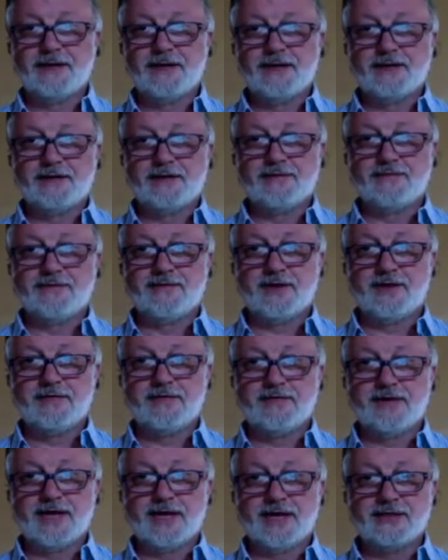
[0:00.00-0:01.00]
The
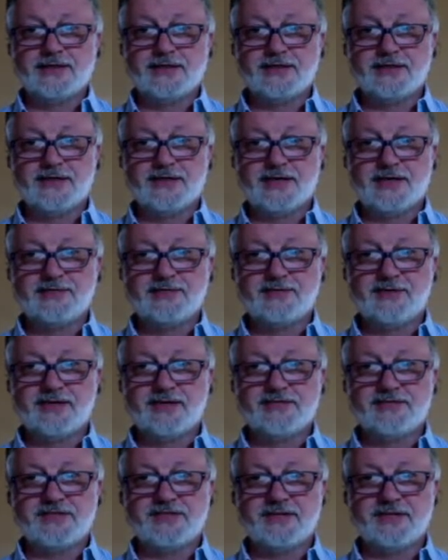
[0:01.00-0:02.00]
following exercise will
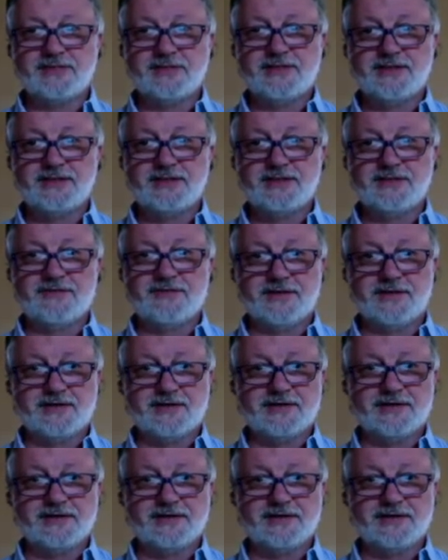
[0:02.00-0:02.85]
have something different.